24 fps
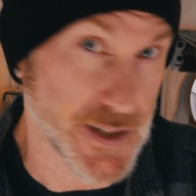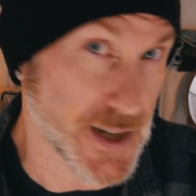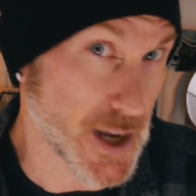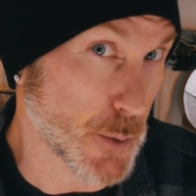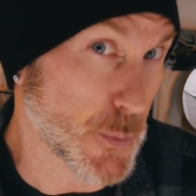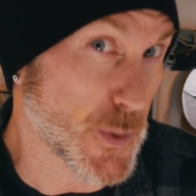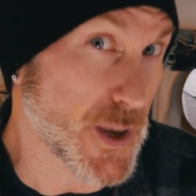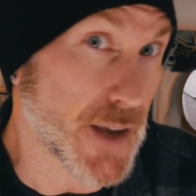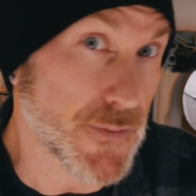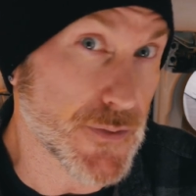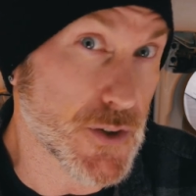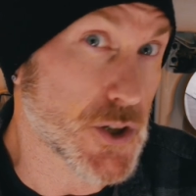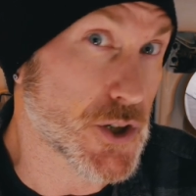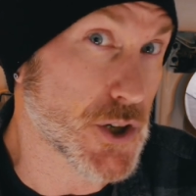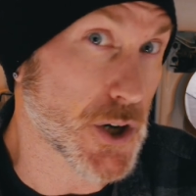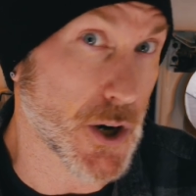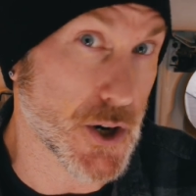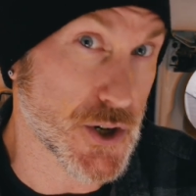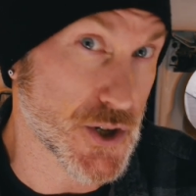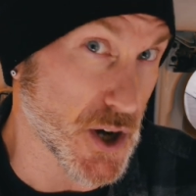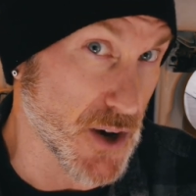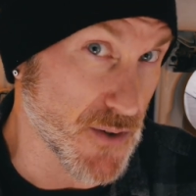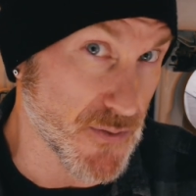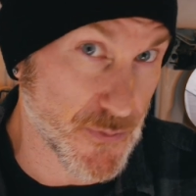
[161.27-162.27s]
Now we have to
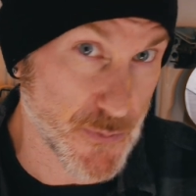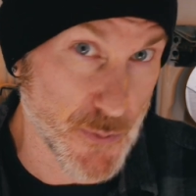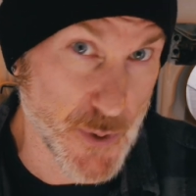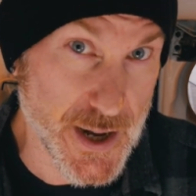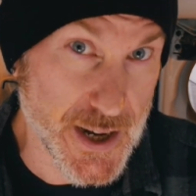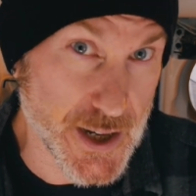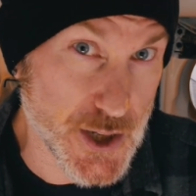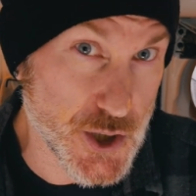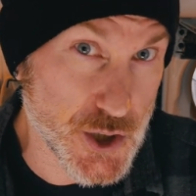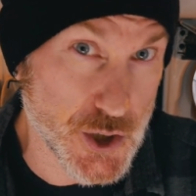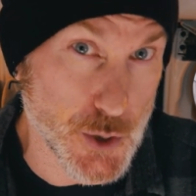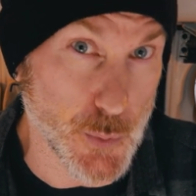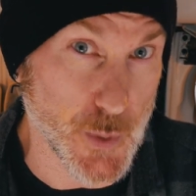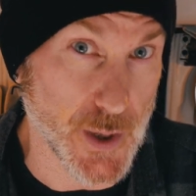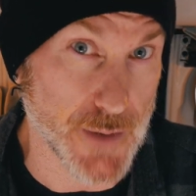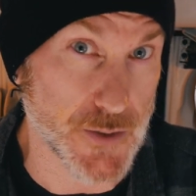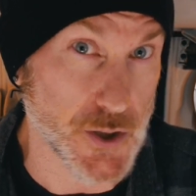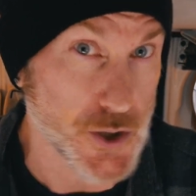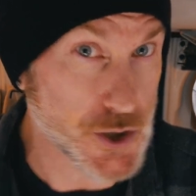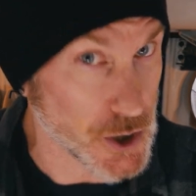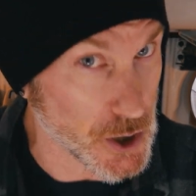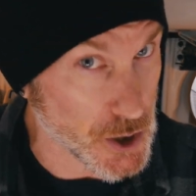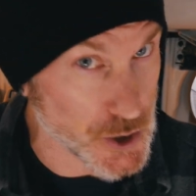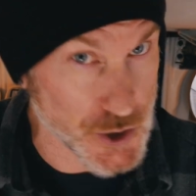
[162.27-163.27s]
charge our fridge, we have
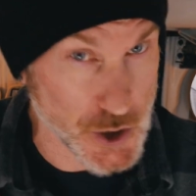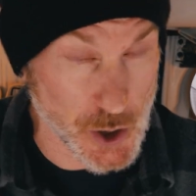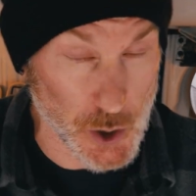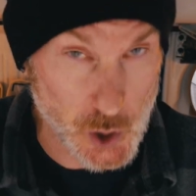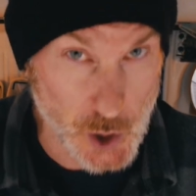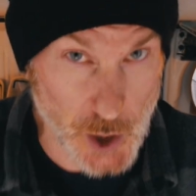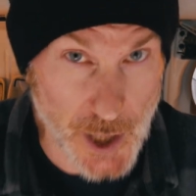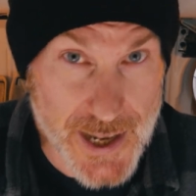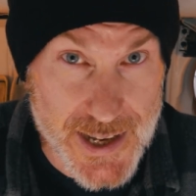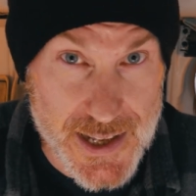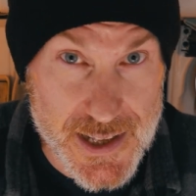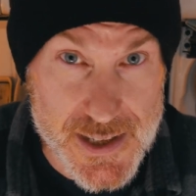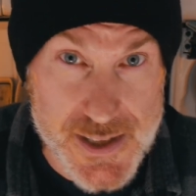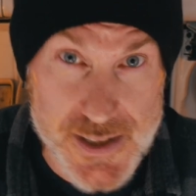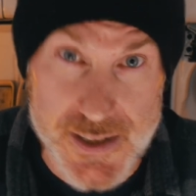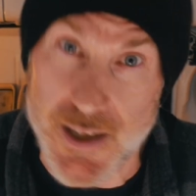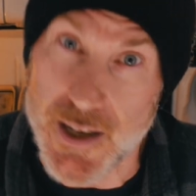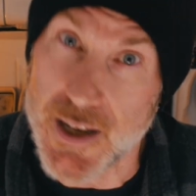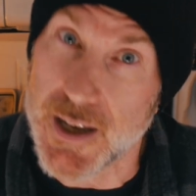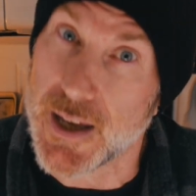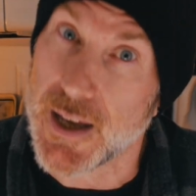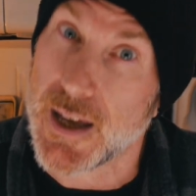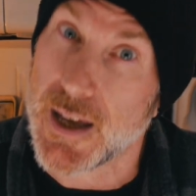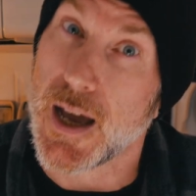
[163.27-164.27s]
to charge our lights,
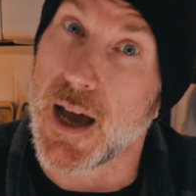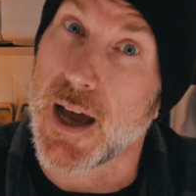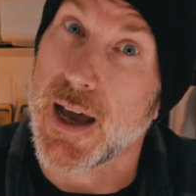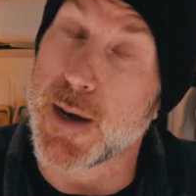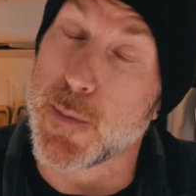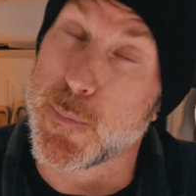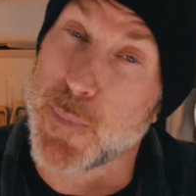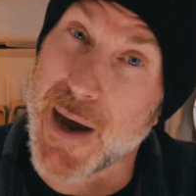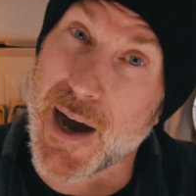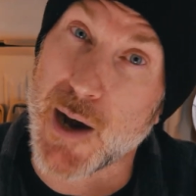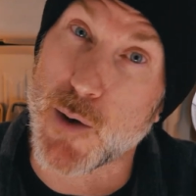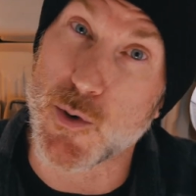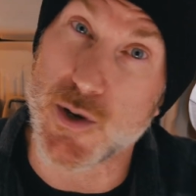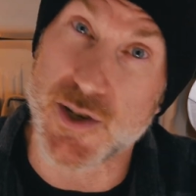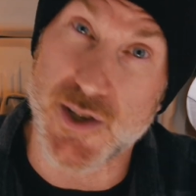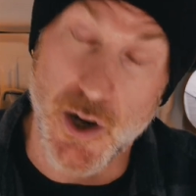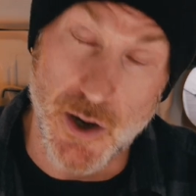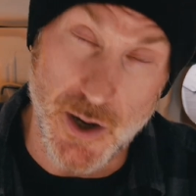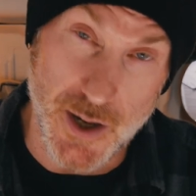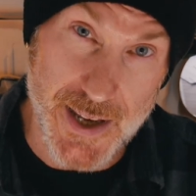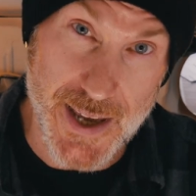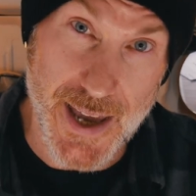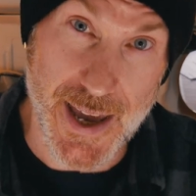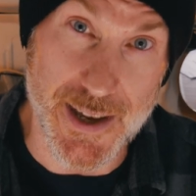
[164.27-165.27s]
it powers our
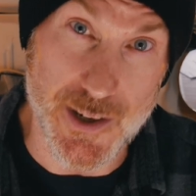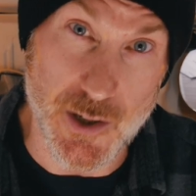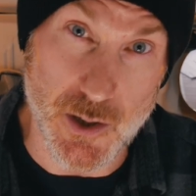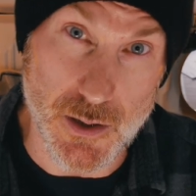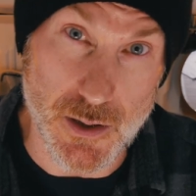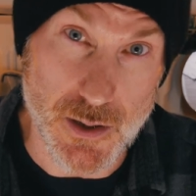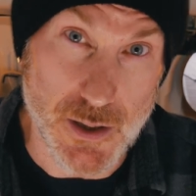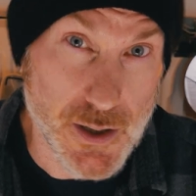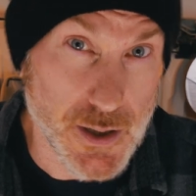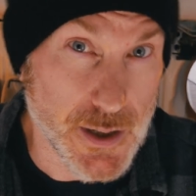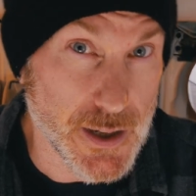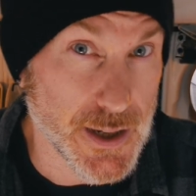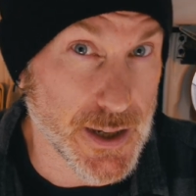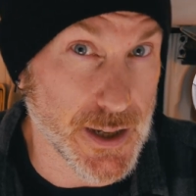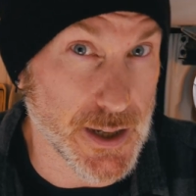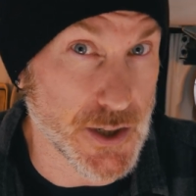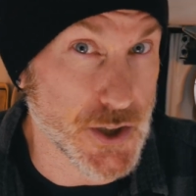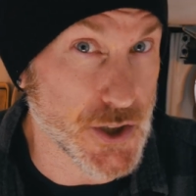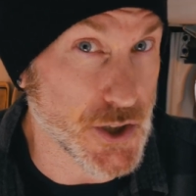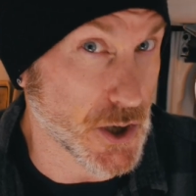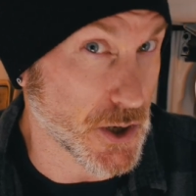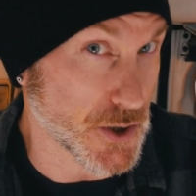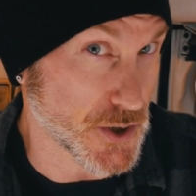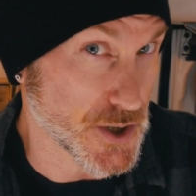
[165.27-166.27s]
kettle, it
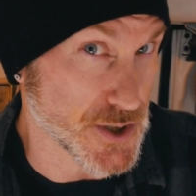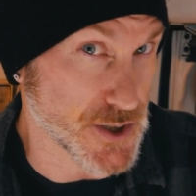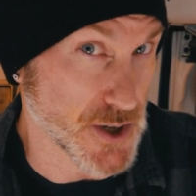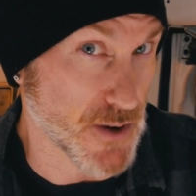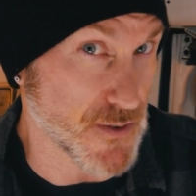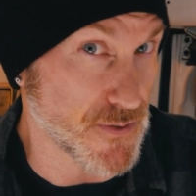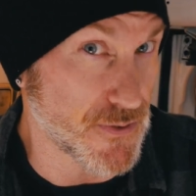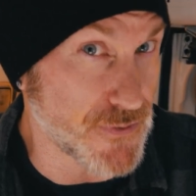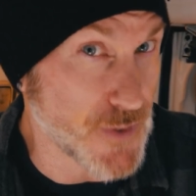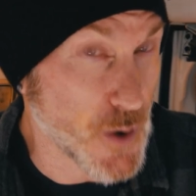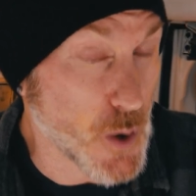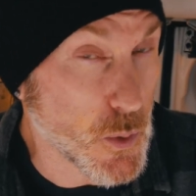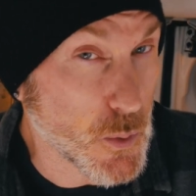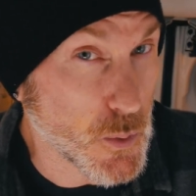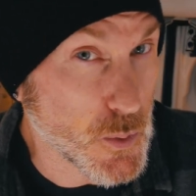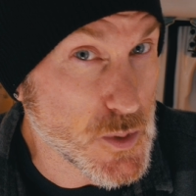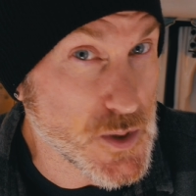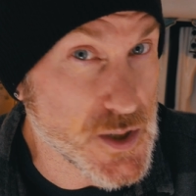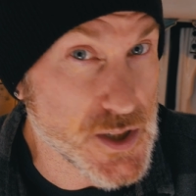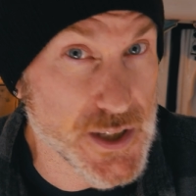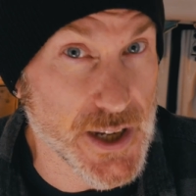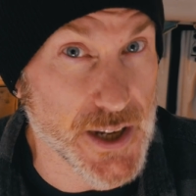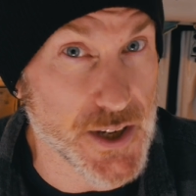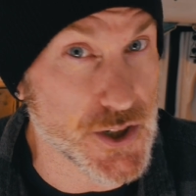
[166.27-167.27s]
charges our
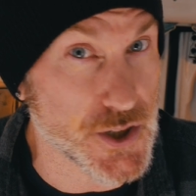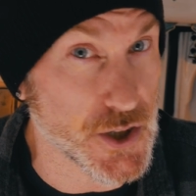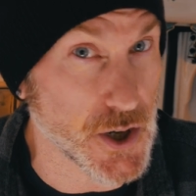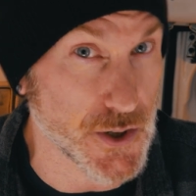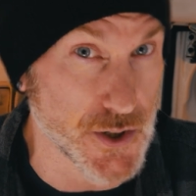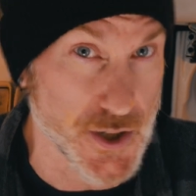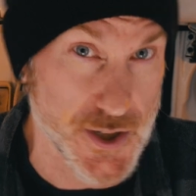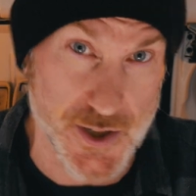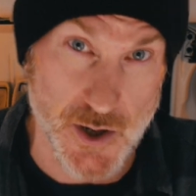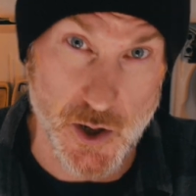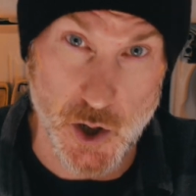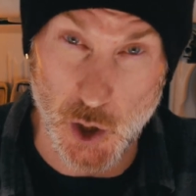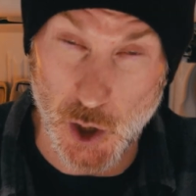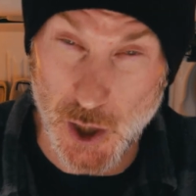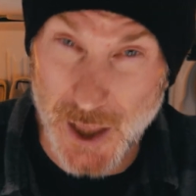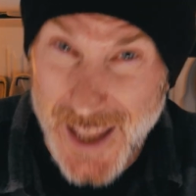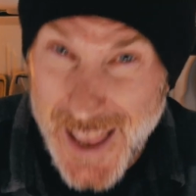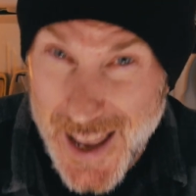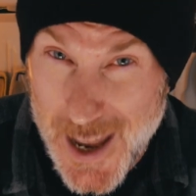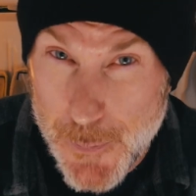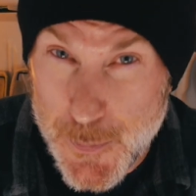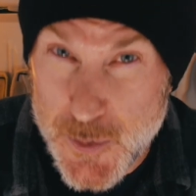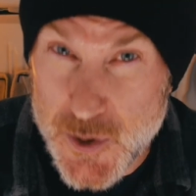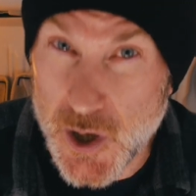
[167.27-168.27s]
phones, it charges our
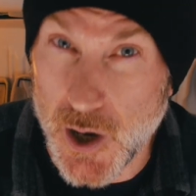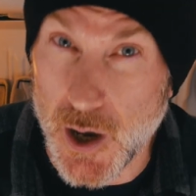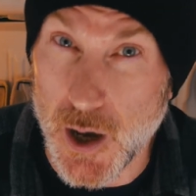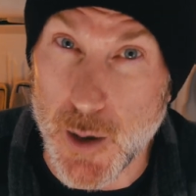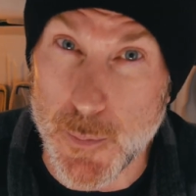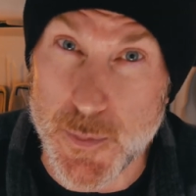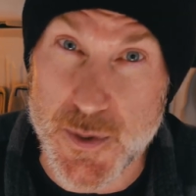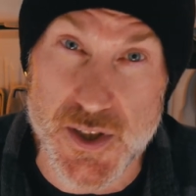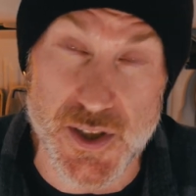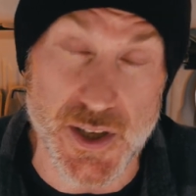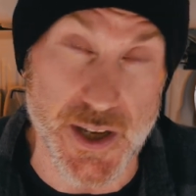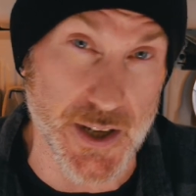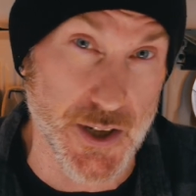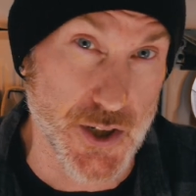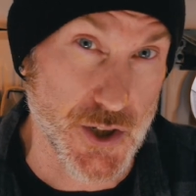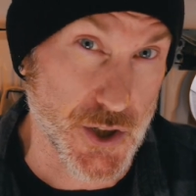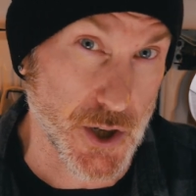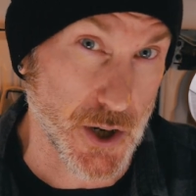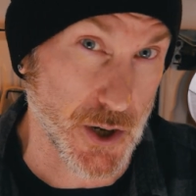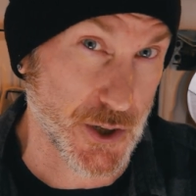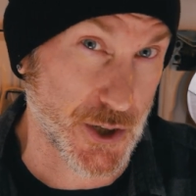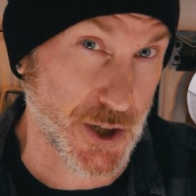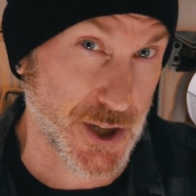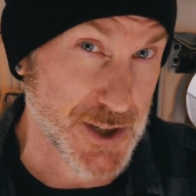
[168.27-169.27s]
laptops, it
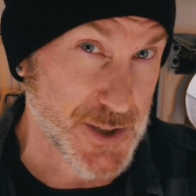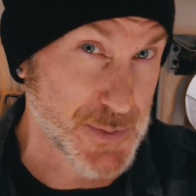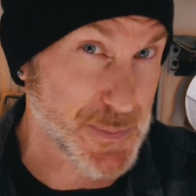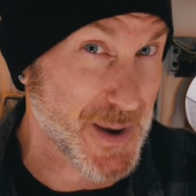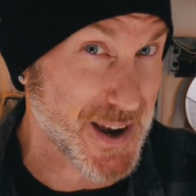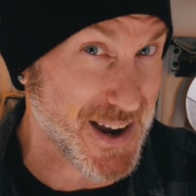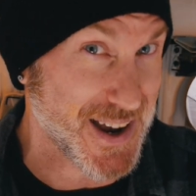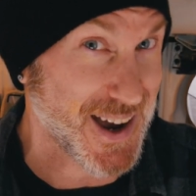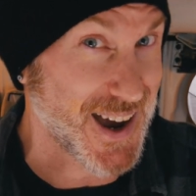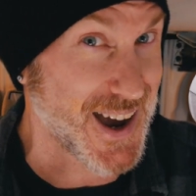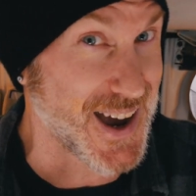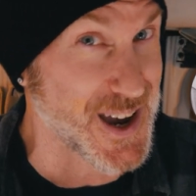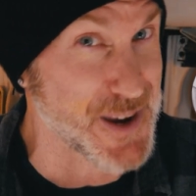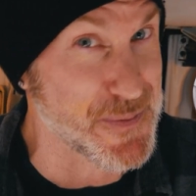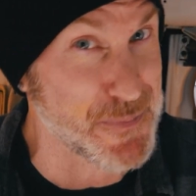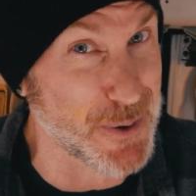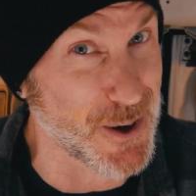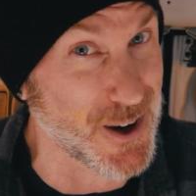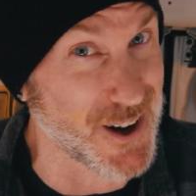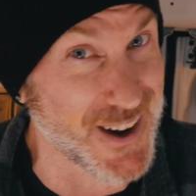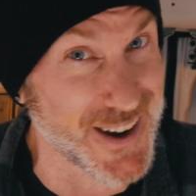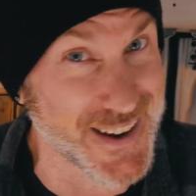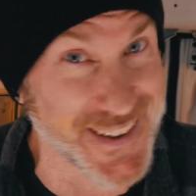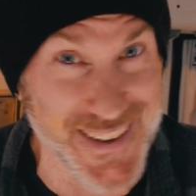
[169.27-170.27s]
charges my
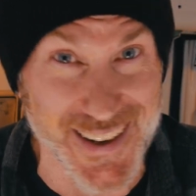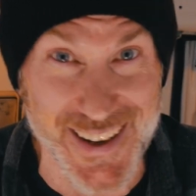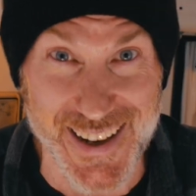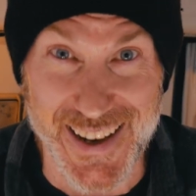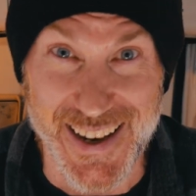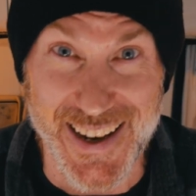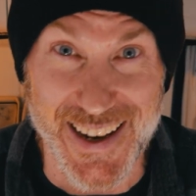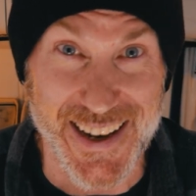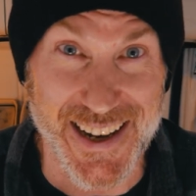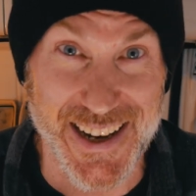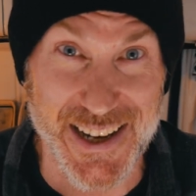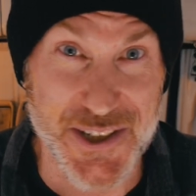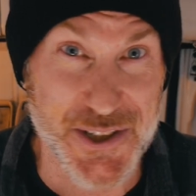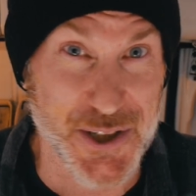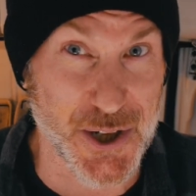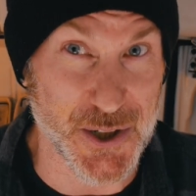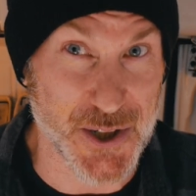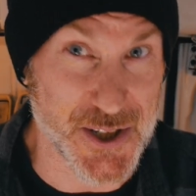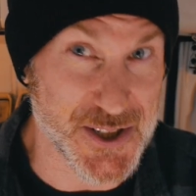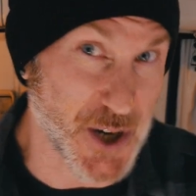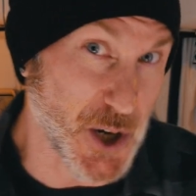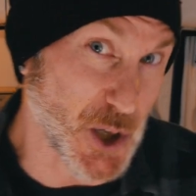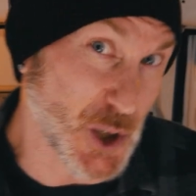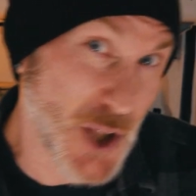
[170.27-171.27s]
iPod, it
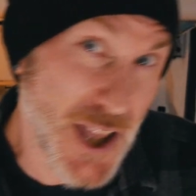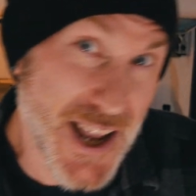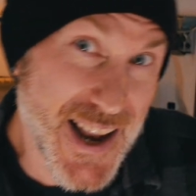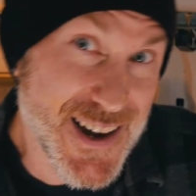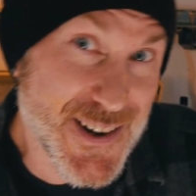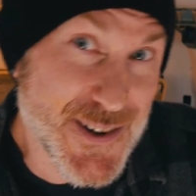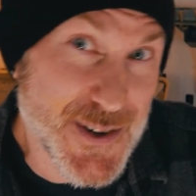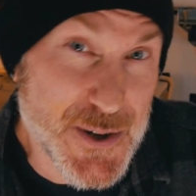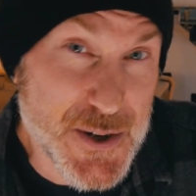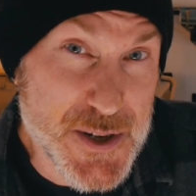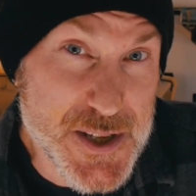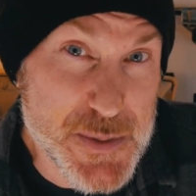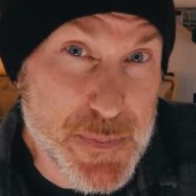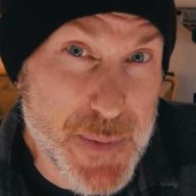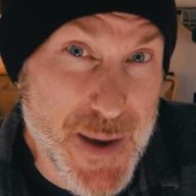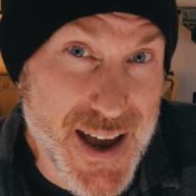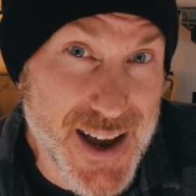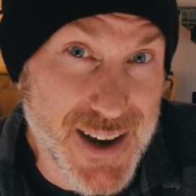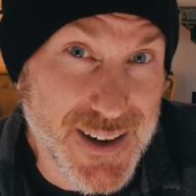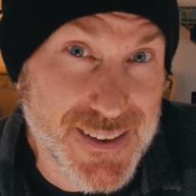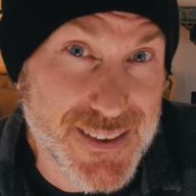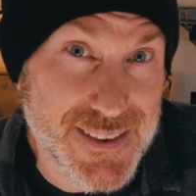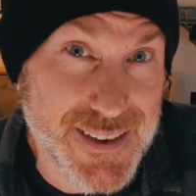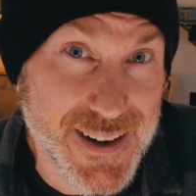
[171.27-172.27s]
charges our lanterns
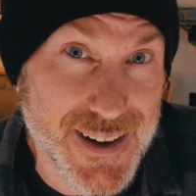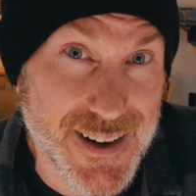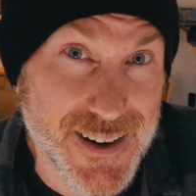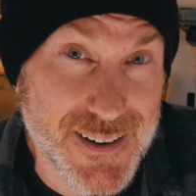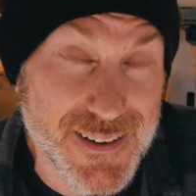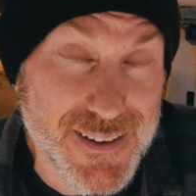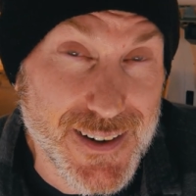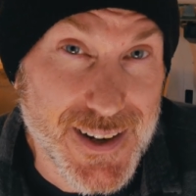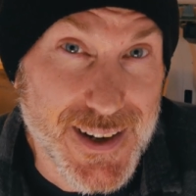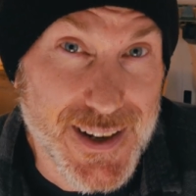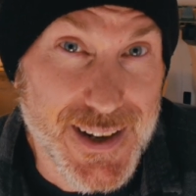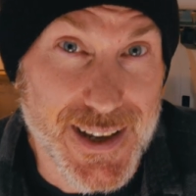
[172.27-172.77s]
back there.